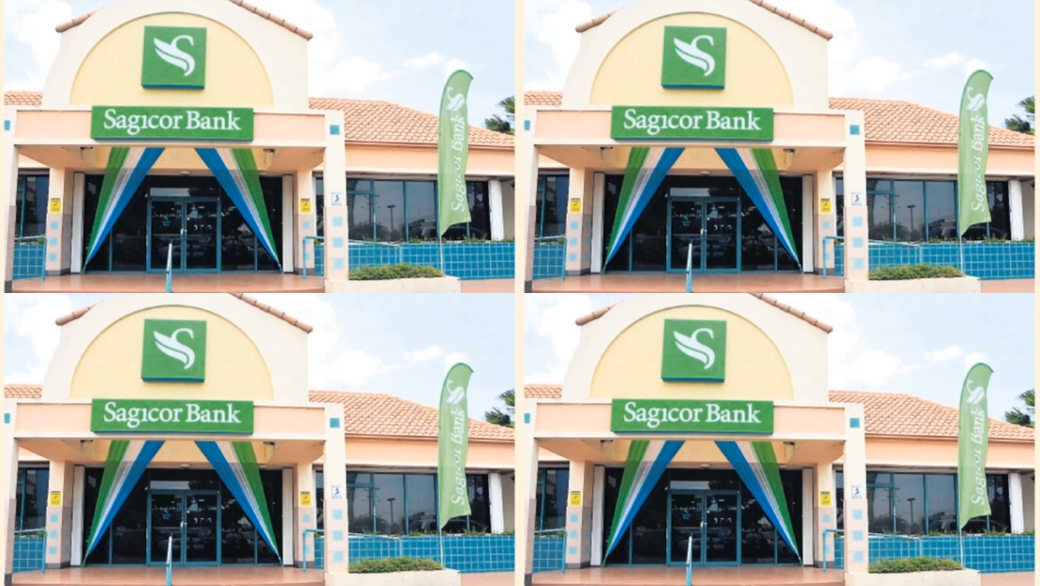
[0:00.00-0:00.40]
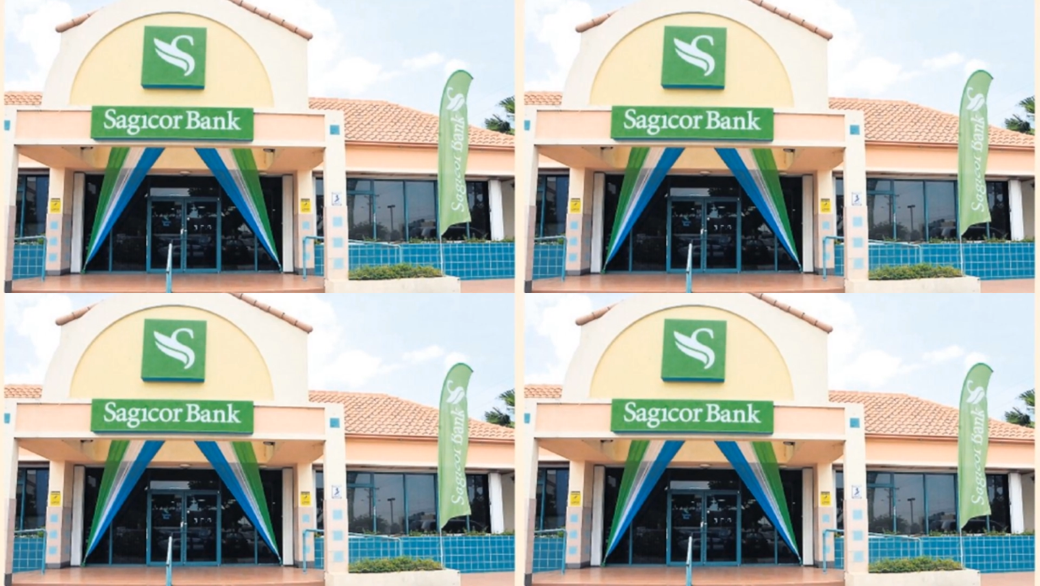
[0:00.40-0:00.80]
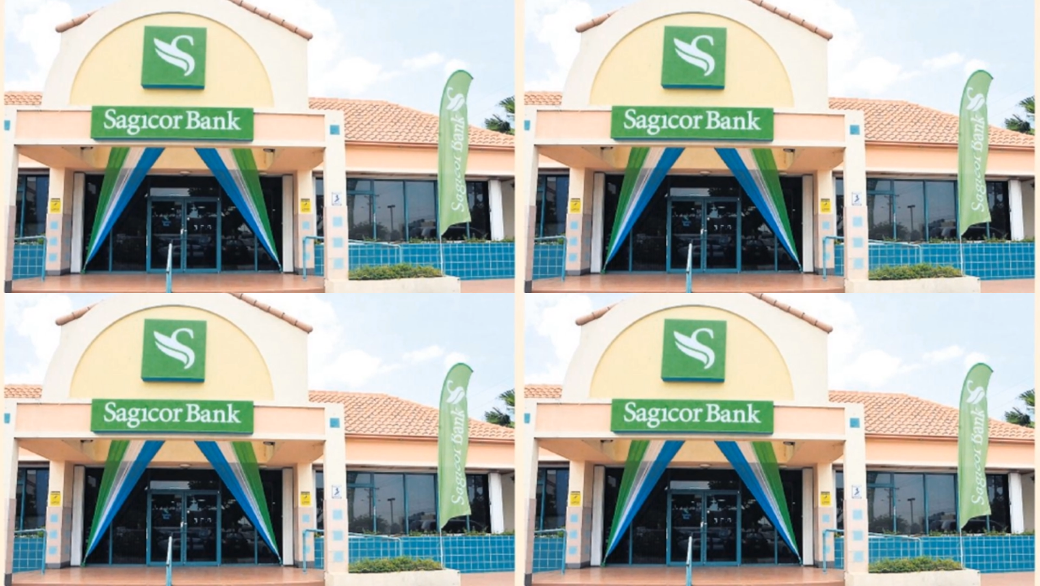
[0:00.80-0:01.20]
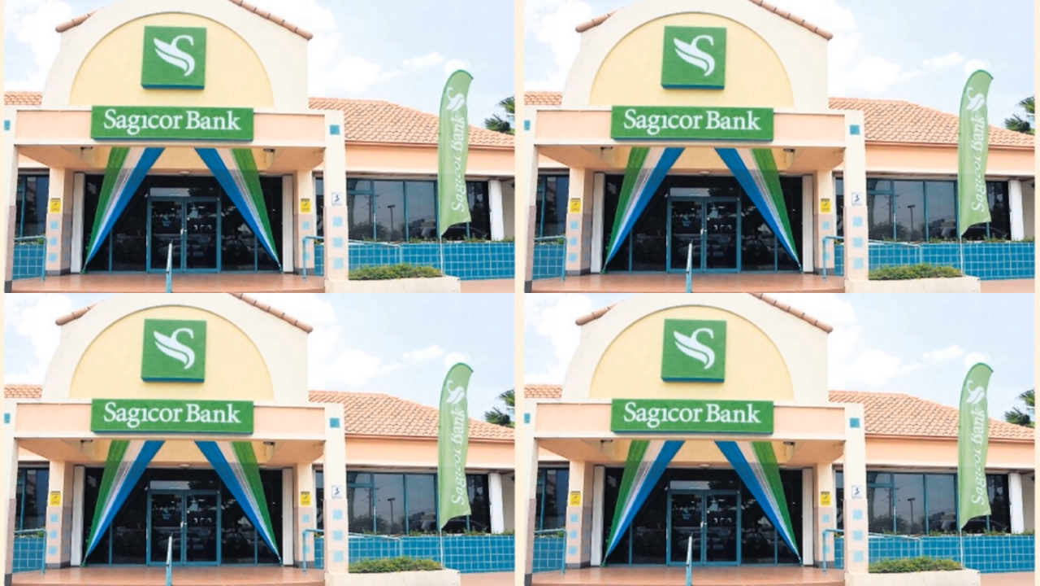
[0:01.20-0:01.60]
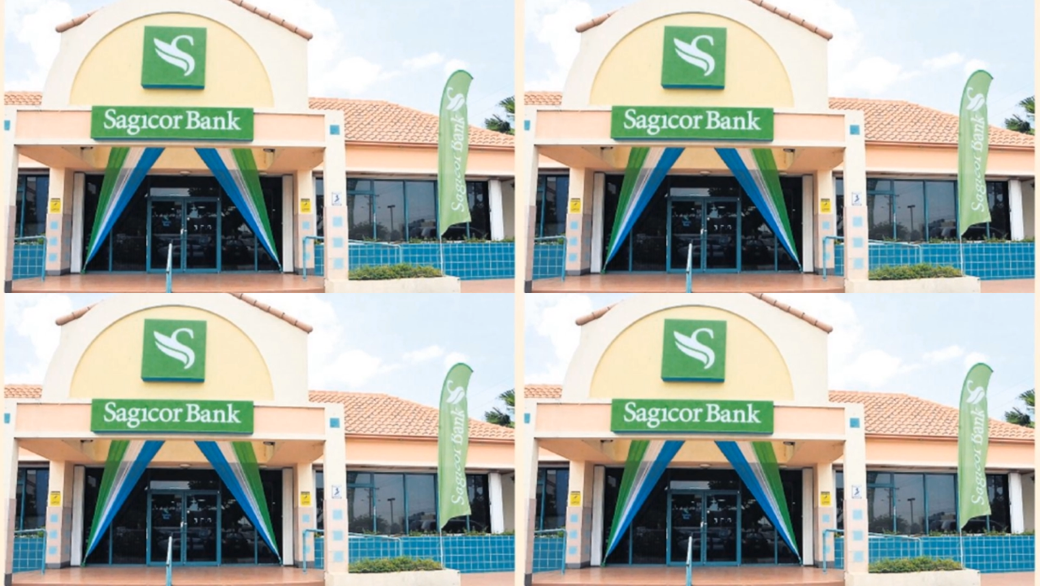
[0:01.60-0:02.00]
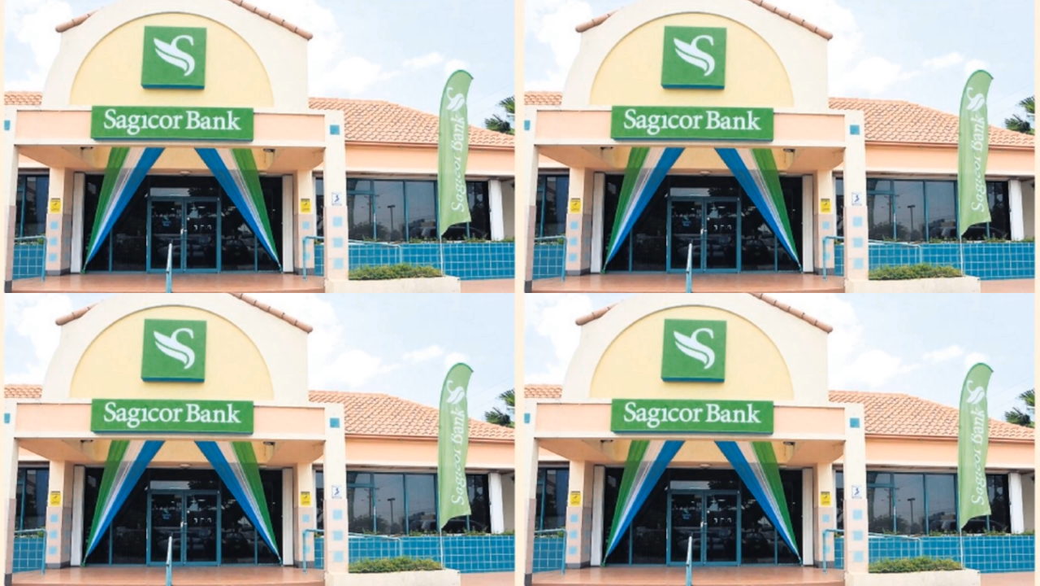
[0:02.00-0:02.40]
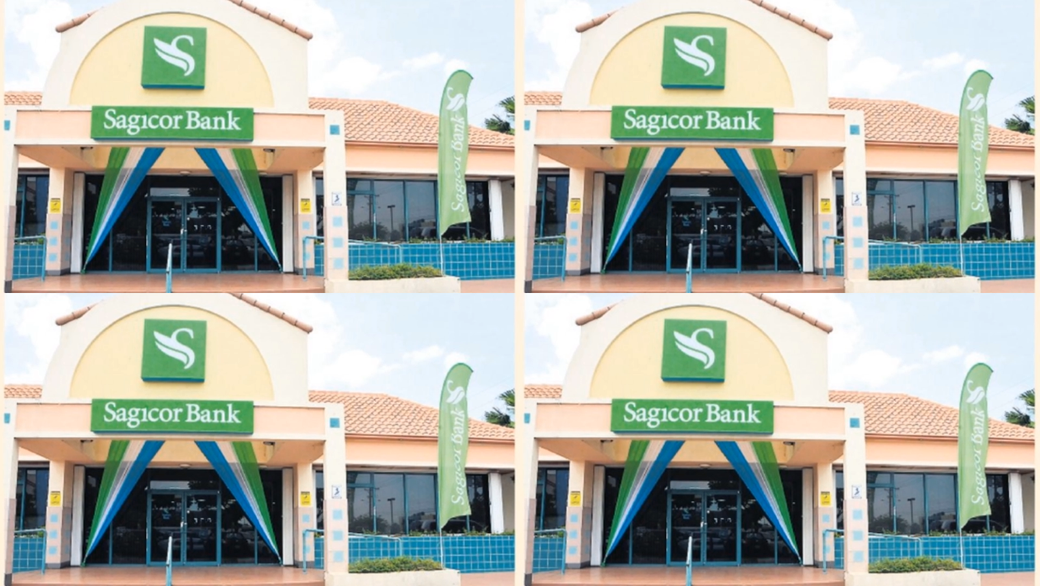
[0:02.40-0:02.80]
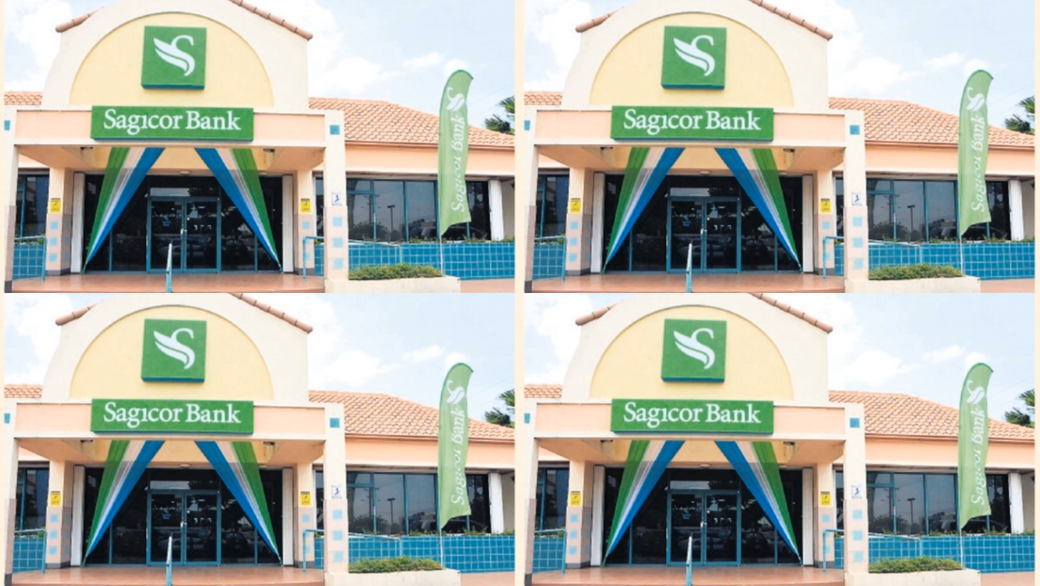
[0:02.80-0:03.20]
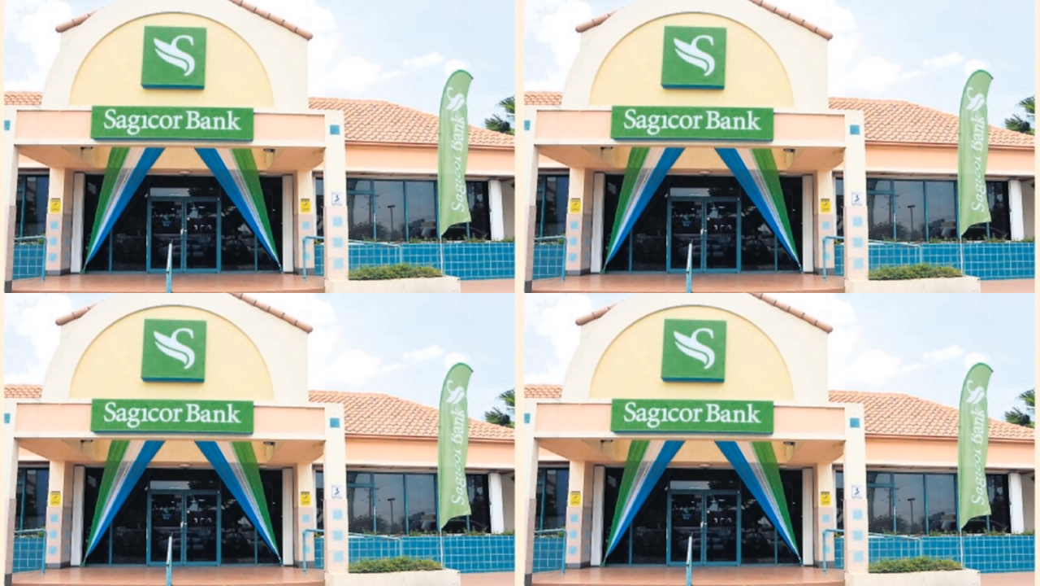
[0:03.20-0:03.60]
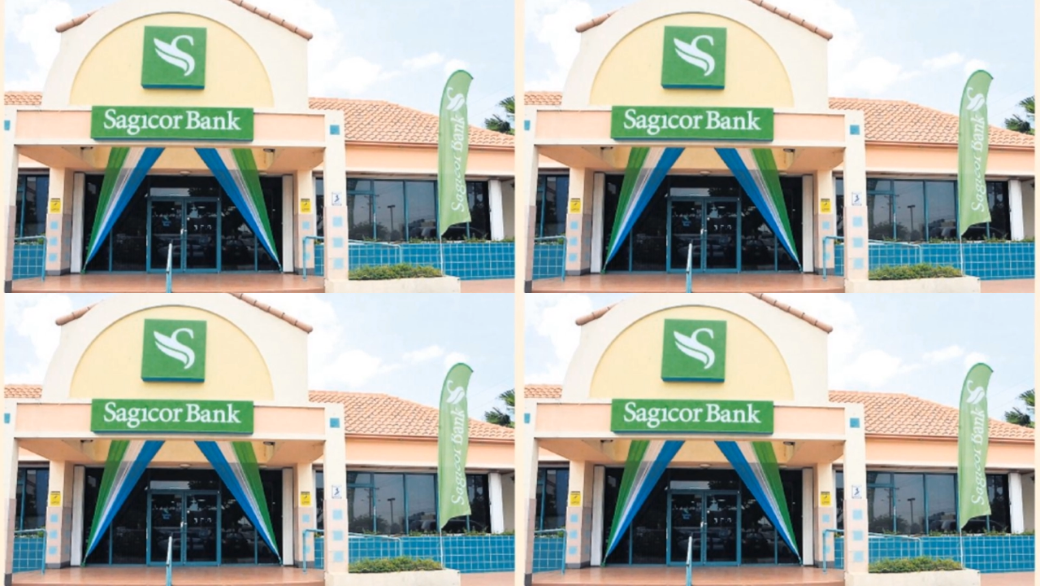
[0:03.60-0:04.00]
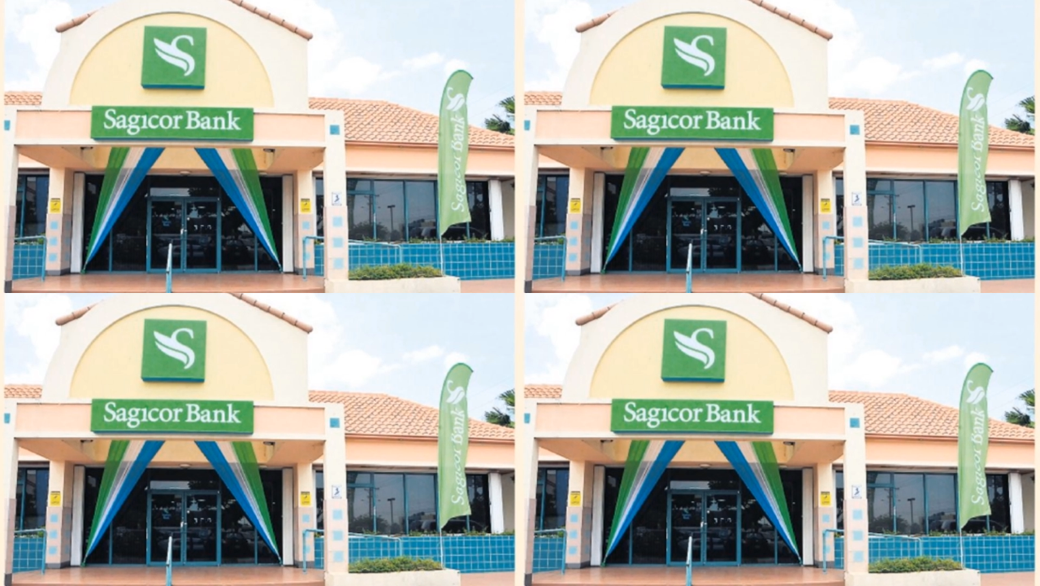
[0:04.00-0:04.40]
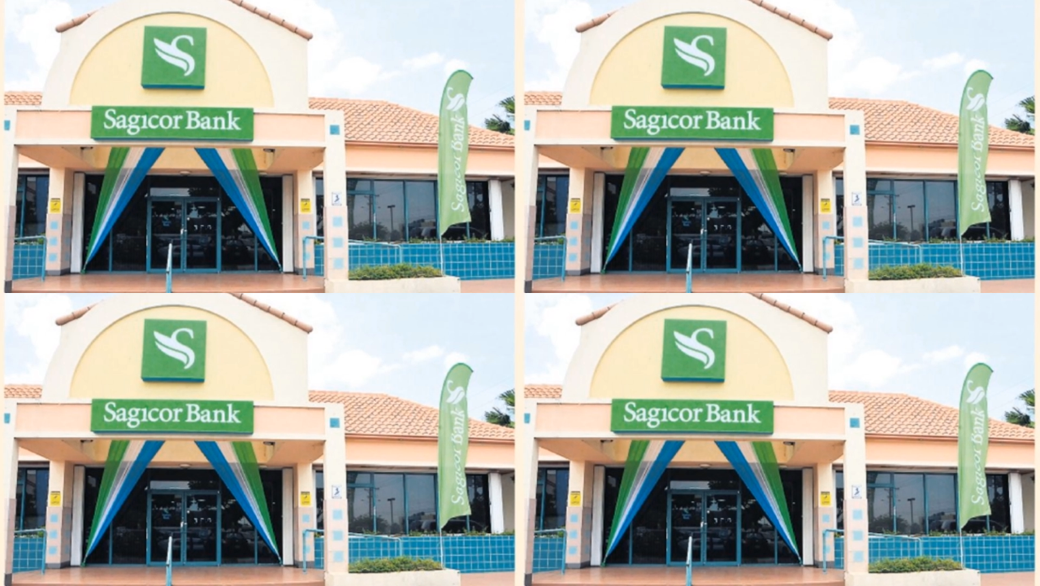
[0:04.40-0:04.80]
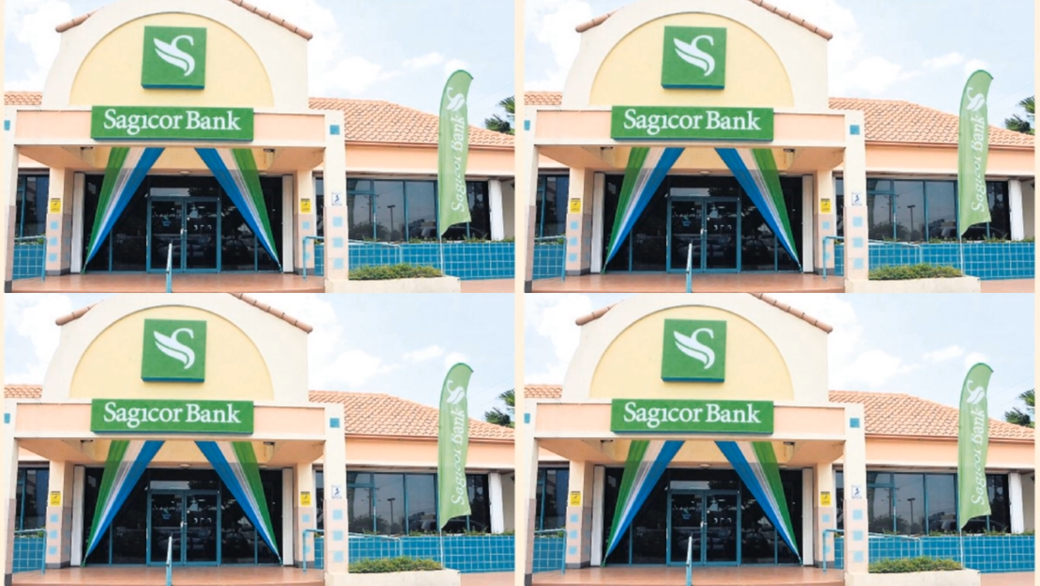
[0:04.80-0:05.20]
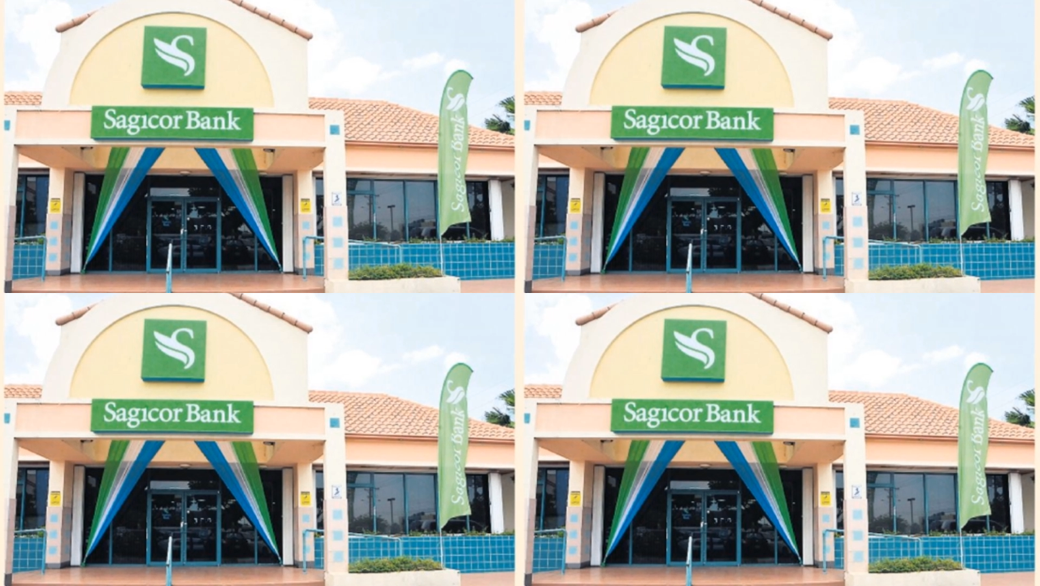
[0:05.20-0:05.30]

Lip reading: [unreadable: no face in view]